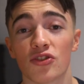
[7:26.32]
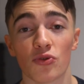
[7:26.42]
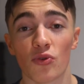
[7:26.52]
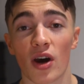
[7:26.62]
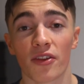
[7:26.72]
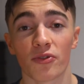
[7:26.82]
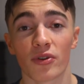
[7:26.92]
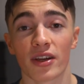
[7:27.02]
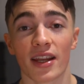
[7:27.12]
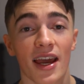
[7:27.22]

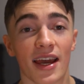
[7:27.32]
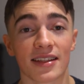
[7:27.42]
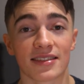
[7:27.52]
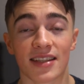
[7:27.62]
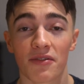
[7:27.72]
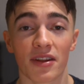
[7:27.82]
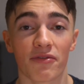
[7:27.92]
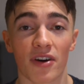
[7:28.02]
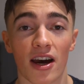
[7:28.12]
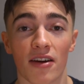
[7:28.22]

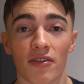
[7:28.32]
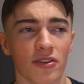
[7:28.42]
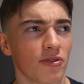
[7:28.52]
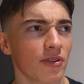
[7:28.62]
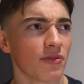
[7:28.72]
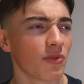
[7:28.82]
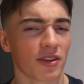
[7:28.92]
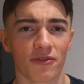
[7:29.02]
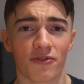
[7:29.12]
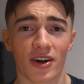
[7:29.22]
27500
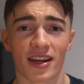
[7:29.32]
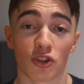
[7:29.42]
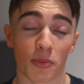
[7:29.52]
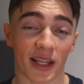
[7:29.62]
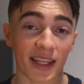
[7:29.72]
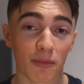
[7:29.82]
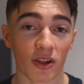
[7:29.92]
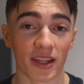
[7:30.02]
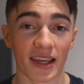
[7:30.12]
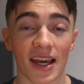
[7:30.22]
what the fuck so my lean
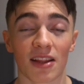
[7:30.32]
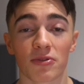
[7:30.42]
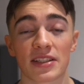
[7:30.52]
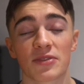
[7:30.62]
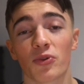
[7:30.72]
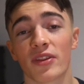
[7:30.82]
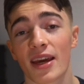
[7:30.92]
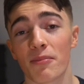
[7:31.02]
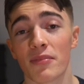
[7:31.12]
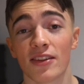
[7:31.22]
bulking calories would
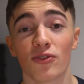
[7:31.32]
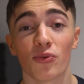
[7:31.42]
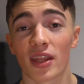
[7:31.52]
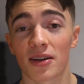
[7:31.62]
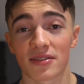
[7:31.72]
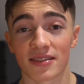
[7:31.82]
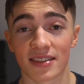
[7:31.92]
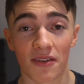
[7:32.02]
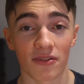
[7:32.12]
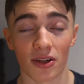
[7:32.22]
then be
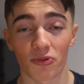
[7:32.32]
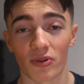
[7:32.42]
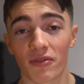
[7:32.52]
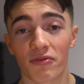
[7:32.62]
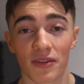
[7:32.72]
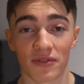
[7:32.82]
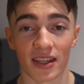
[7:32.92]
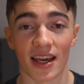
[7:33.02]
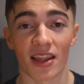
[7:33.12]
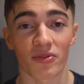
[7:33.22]

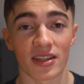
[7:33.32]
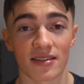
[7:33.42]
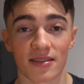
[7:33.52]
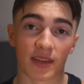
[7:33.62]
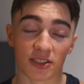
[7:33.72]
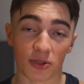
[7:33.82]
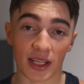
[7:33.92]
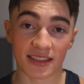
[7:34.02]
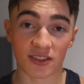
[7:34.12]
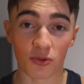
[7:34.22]
2750 calories so
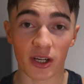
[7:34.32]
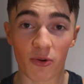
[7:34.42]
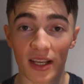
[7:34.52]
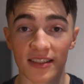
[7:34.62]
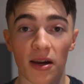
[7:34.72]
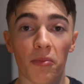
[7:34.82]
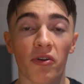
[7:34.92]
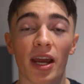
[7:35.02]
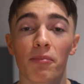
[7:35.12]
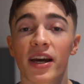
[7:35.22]
let's do a quick
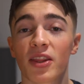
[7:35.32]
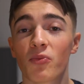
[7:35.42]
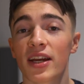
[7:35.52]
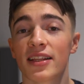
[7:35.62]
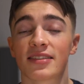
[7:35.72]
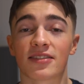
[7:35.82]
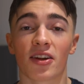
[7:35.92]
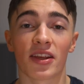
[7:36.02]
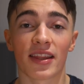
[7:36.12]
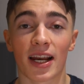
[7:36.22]
summary and by the way this
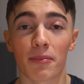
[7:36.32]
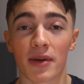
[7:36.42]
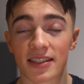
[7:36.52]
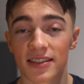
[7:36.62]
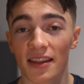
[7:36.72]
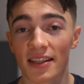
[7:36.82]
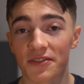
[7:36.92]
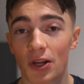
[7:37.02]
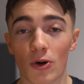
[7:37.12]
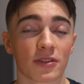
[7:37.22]
study that i mentioned in
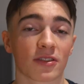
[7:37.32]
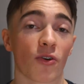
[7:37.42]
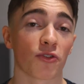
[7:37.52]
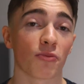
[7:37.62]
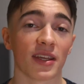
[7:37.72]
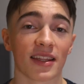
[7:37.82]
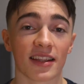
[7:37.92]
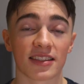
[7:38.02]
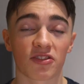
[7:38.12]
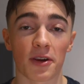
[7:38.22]
this video is going to be in the
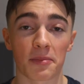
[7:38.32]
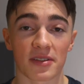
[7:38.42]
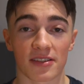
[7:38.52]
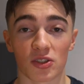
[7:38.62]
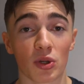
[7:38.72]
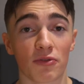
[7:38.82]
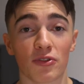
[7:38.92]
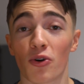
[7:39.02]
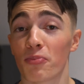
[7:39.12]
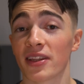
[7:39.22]
description so if
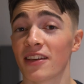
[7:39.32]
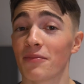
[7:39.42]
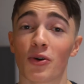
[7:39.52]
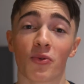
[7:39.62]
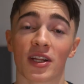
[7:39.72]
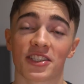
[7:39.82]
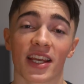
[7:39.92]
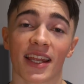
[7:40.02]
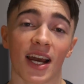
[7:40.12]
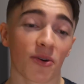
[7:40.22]
you don't believe me or want to
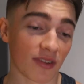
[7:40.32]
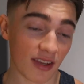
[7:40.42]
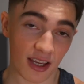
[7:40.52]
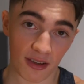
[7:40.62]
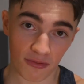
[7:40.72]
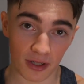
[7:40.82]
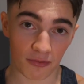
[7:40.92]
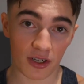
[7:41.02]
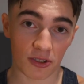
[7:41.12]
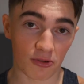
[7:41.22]
check it out feel
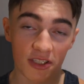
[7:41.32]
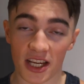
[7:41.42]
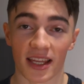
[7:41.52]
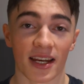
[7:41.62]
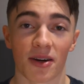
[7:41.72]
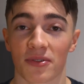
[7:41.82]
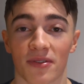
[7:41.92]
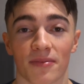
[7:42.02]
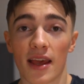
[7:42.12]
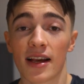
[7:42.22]
free to check it out
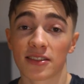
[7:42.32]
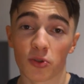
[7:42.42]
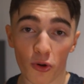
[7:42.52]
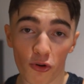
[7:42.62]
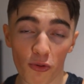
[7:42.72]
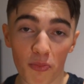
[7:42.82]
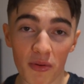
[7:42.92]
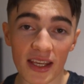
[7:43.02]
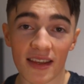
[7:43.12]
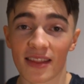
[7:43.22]
so group
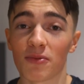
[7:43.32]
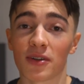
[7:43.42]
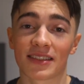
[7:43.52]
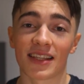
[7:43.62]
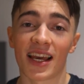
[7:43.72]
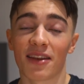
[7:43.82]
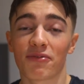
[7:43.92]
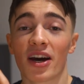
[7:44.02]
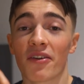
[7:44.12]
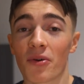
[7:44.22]
b the ones that ate
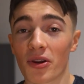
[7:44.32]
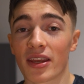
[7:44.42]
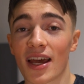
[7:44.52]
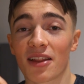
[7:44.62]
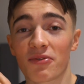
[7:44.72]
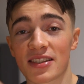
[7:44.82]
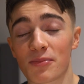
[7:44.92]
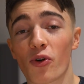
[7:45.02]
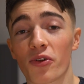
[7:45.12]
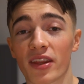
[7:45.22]
500
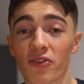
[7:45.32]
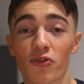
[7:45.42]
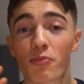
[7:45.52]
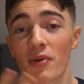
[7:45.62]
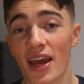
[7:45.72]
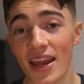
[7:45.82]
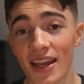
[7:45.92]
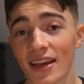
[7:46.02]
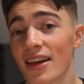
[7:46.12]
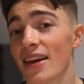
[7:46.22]
calories more than group
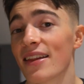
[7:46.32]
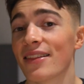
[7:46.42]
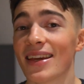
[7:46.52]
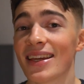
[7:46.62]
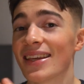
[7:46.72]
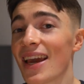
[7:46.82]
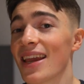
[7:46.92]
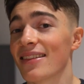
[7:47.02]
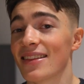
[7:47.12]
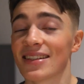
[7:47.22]
a they
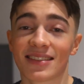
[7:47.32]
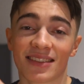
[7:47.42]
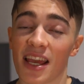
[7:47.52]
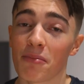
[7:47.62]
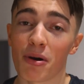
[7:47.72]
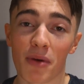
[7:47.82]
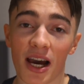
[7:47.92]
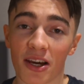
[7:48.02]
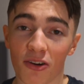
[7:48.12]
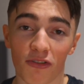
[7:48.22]
gained the same
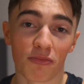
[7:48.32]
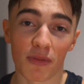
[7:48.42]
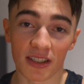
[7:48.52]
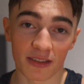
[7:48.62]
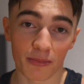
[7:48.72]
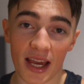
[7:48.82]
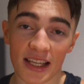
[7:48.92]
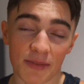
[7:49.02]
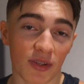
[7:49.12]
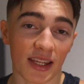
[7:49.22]
amount of muscle
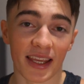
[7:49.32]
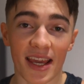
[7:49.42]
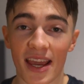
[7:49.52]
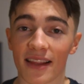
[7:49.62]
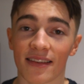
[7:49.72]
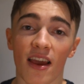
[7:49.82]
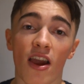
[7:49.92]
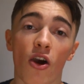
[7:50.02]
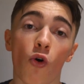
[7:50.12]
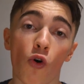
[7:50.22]
mass but they gained
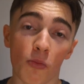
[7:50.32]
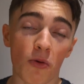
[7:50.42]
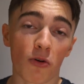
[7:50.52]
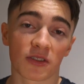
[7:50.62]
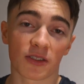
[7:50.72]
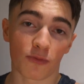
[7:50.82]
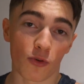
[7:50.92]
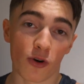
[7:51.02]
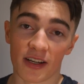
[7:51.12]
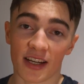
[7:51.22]
almost
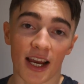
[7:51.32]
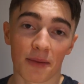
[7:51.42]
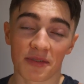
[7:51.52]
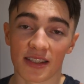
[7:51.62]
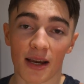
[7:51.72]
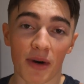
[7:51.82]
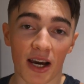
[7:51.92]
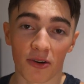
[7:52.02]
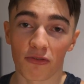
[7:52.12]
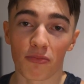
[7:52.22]
four times
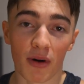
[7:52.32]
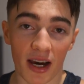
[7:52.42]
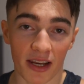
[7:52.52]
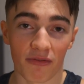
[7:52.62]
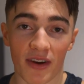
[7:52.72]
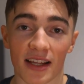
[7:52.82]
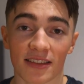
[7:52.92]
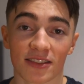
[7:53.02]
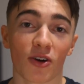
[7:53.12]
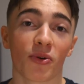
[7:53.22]
amount of body
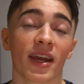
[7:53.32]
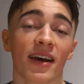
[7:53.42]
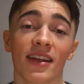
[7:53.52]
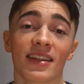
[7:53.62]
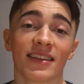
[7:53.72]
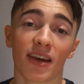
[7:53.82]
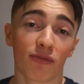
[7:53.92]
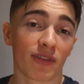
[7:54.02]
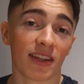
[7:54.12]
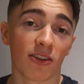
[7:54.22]
fat. So yeah,
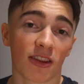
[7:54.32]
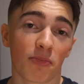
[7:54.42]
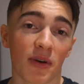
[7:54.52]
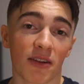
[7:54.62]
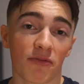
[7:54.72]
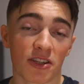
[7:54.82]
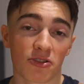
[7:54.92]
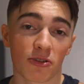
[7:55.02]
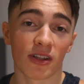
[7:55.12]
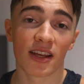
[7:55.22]
definitely not
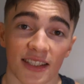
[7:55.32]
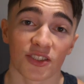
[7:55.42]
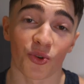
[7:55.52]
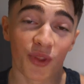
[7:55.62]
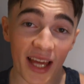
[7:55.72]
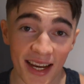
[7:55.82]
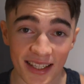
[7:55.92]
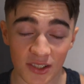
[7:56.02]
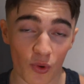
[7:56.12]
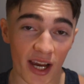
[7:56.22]
beneficial. So that
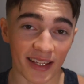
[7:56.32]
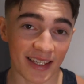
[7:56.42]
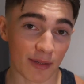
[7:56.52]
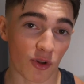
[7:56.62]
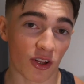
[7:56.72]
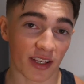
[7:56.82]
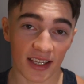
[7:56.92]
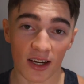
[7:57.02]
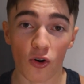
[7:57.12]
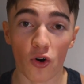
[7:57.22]
is why lean
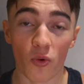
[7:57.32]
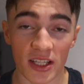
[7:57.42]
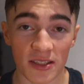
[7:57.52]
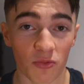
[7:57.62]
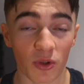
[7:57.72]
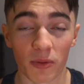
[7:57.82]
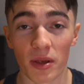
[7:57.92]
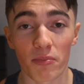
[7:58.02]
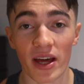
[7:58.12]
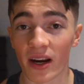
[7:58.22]
bulking always will
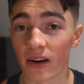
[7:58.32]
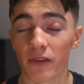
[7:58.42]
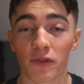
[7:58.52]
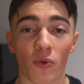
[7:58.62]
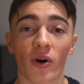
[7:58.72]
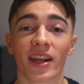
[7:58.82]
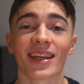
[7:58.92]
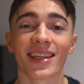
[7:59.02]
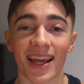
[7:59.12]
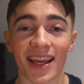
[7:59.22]
be better if you want
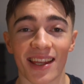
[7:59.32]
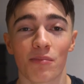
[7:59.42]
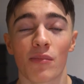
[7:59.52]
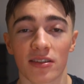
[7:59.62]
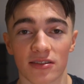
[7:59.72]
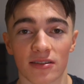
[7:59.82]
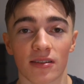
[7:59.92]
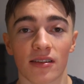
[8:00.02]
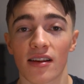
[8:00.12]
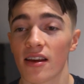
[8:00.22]
to gain
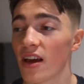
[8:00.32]
muscle.